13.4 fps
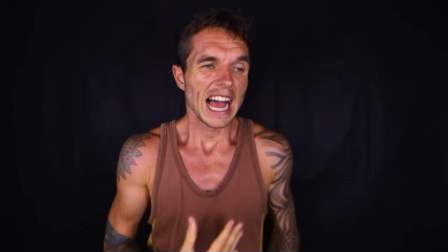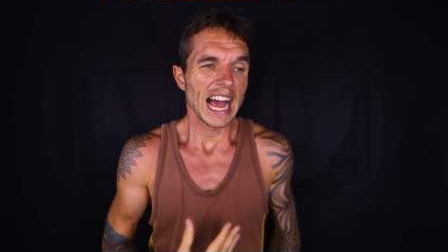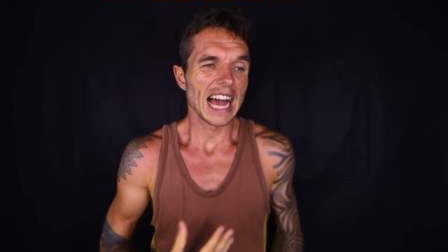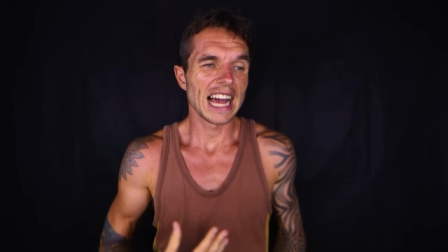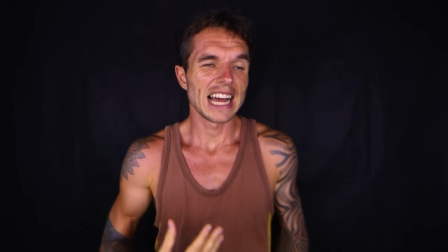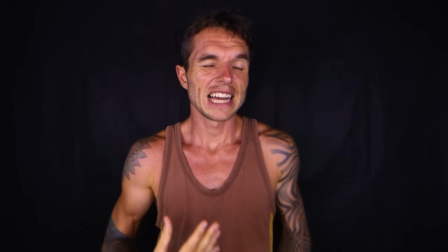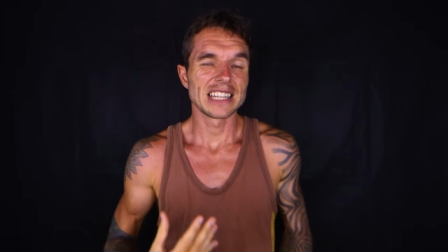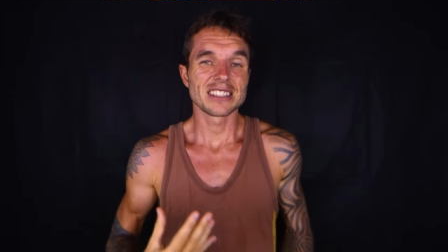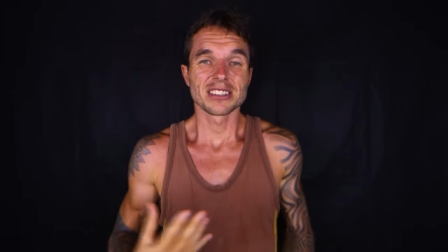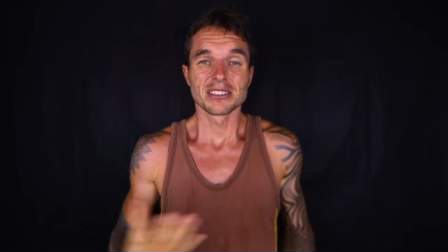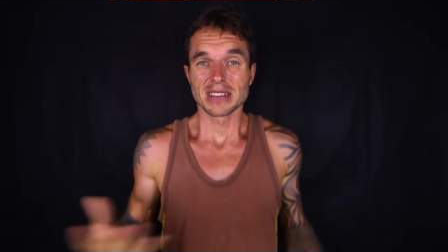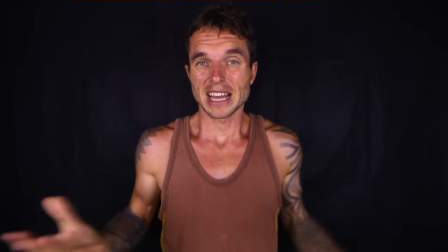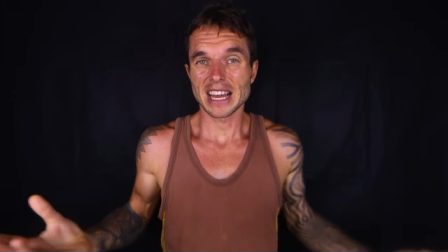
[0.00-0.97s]

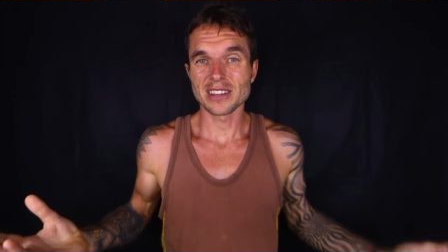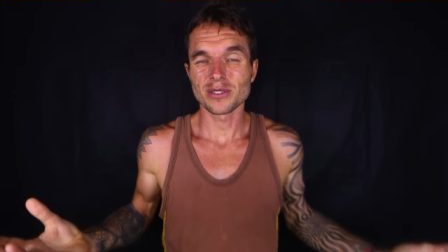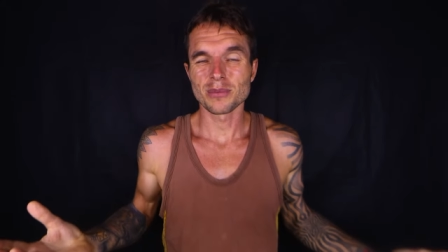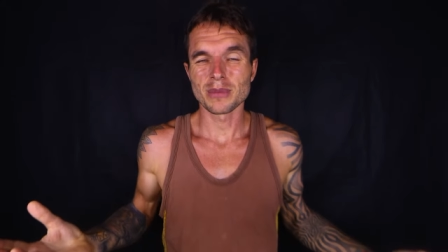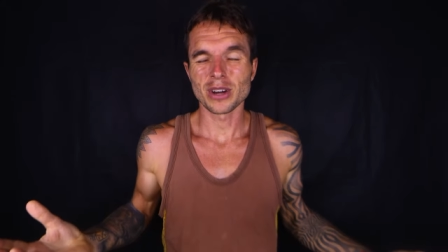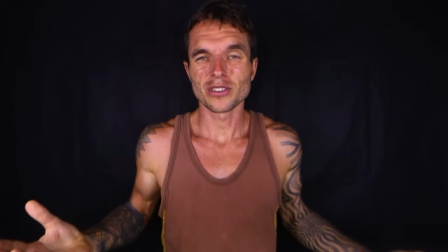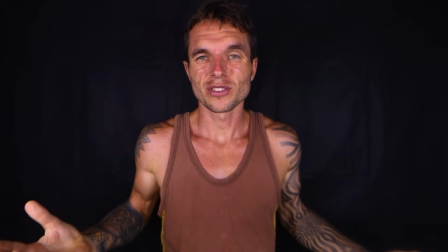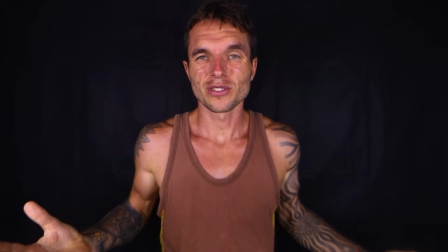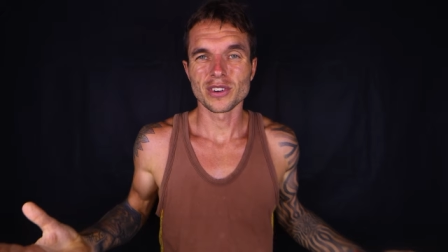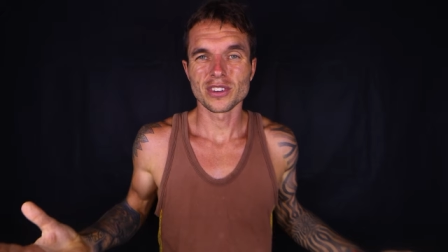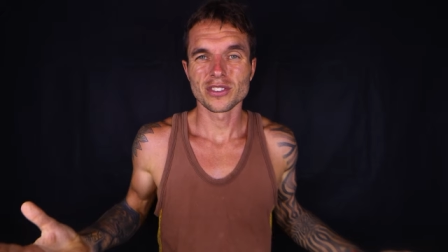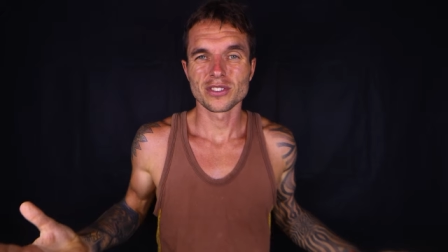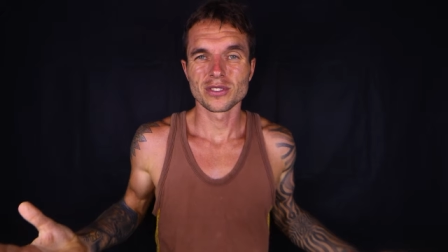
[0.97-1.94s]
And as with most of
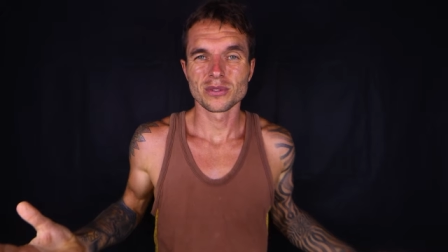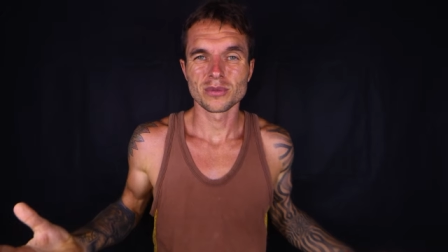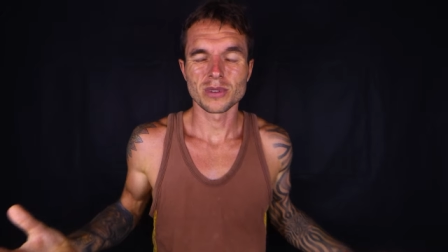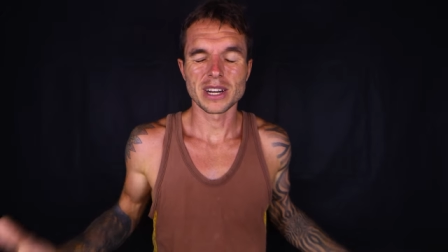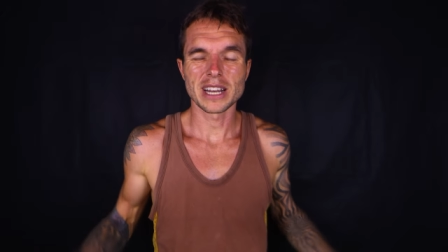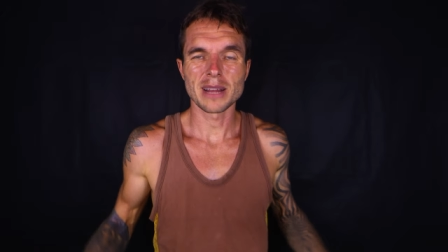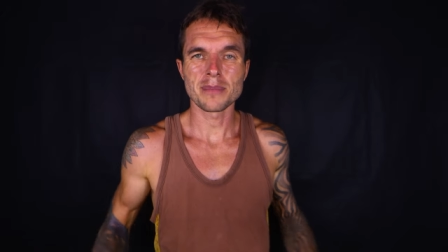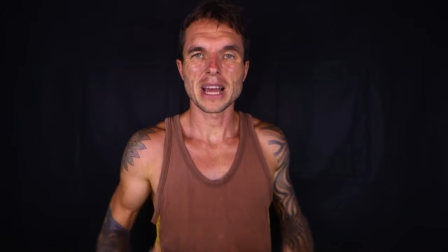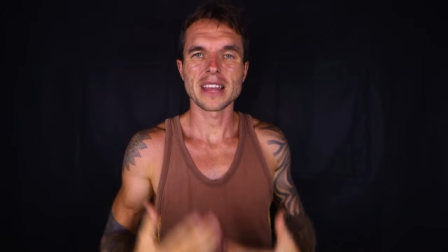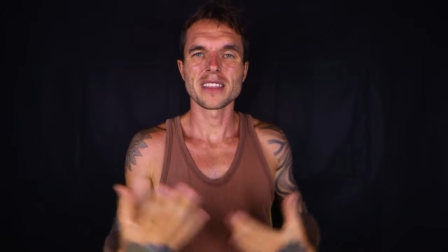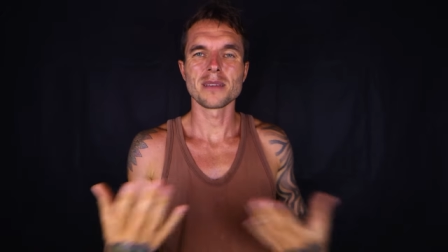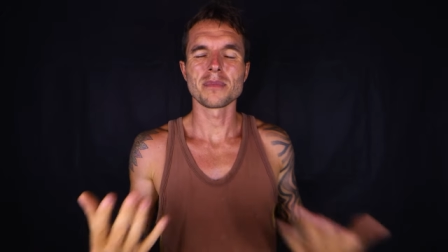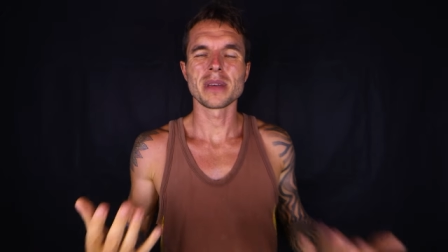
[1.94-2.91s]
us, we're an
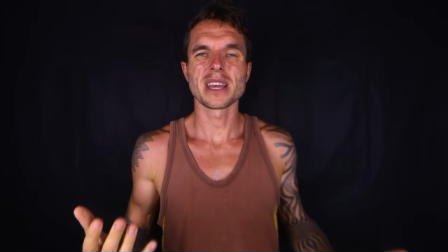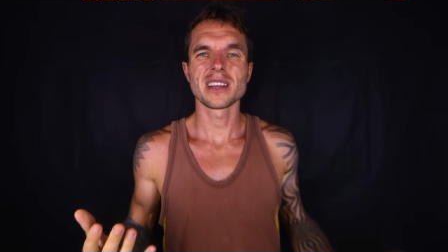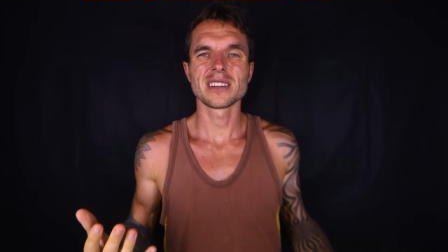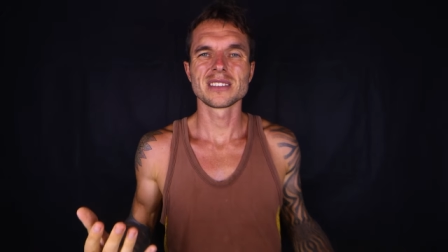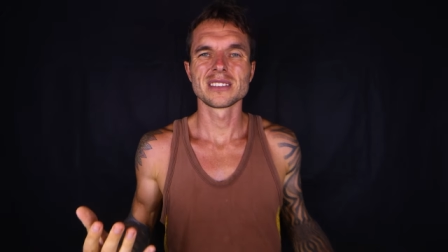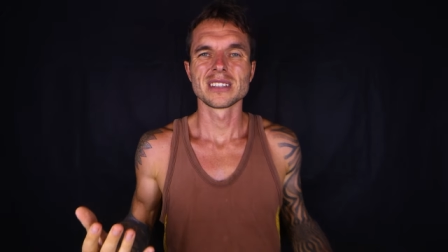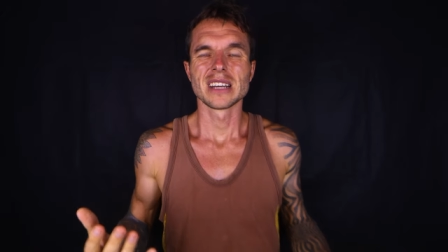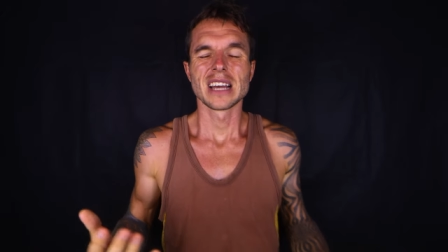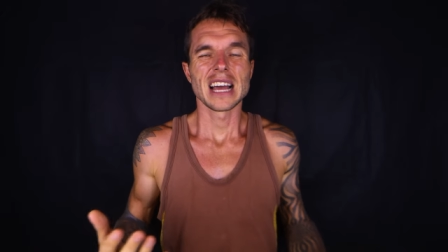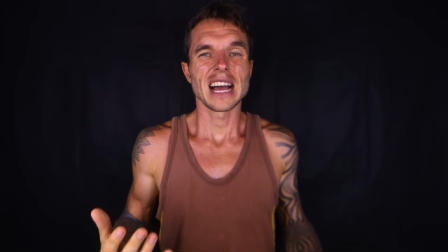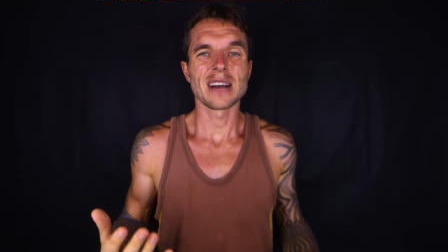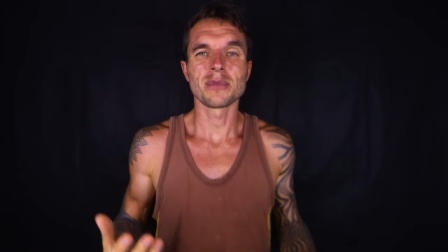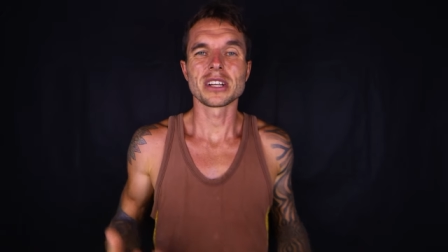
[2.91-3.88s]
empathic being
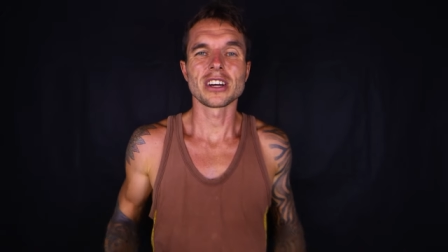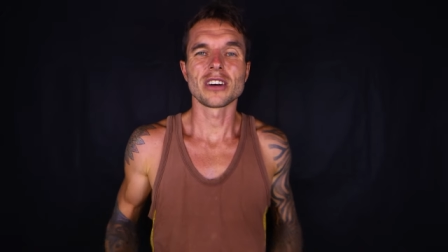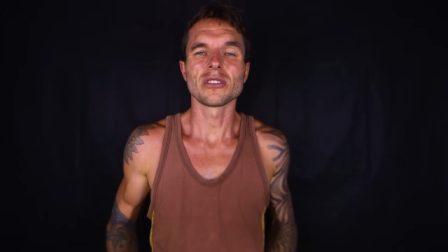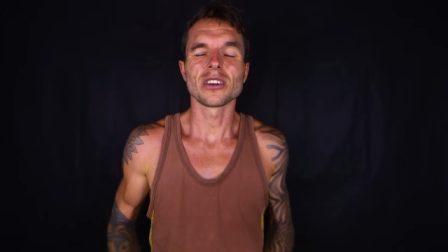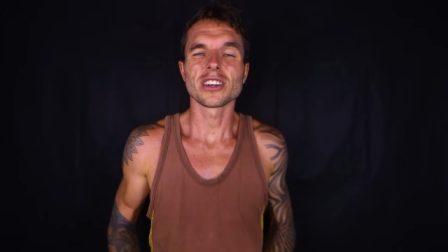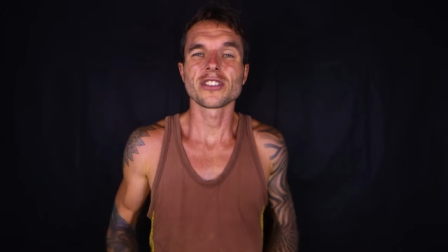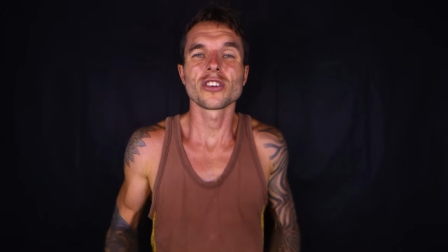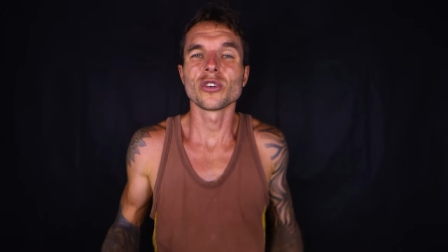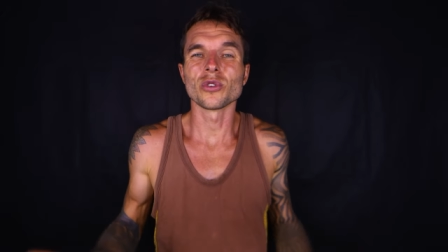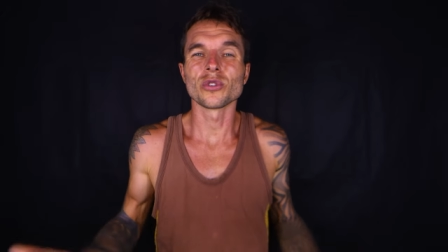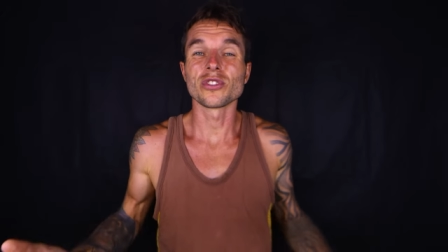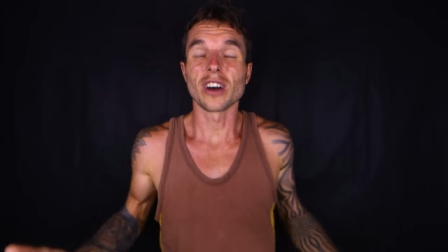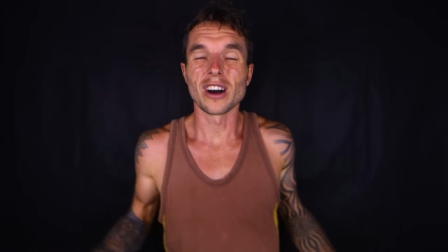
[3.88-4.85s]
and we don't like to
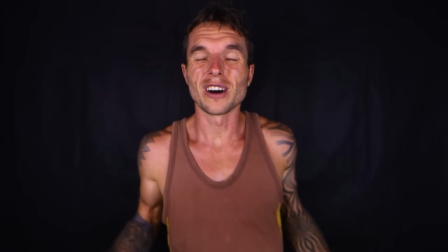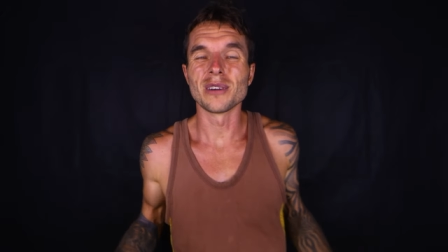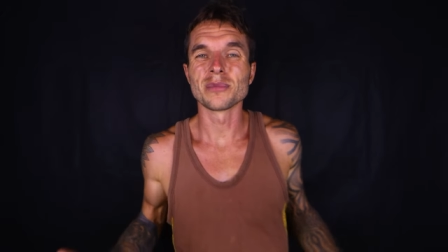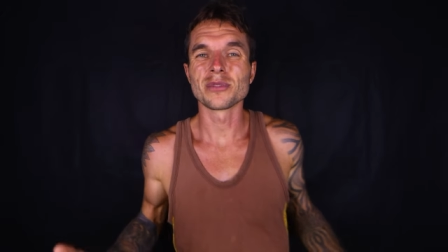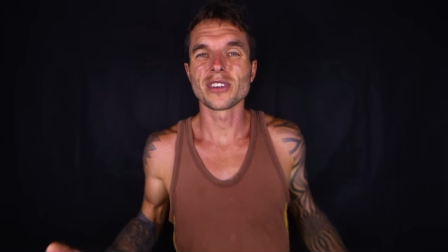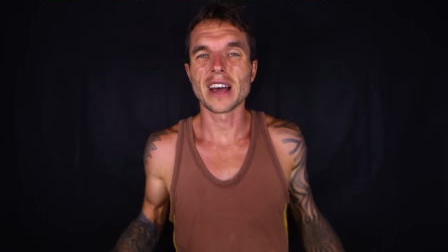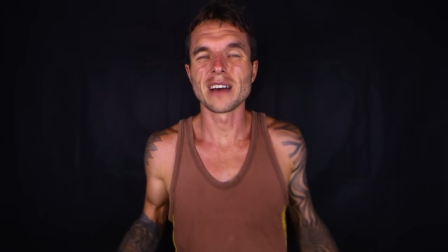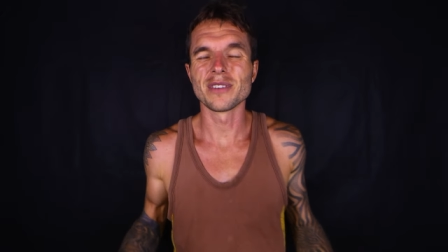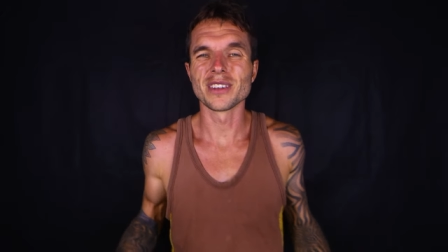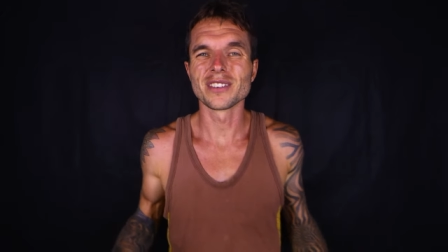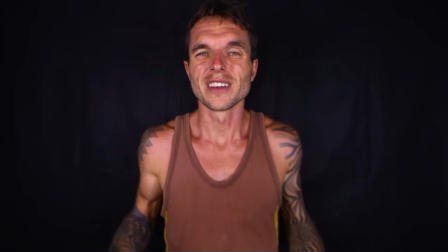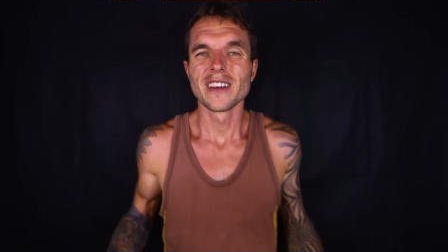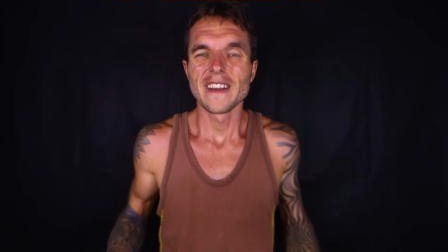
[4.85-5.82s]
cause harm to
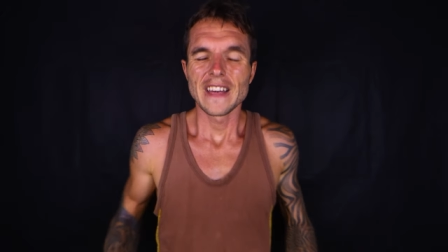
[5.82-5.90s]
others.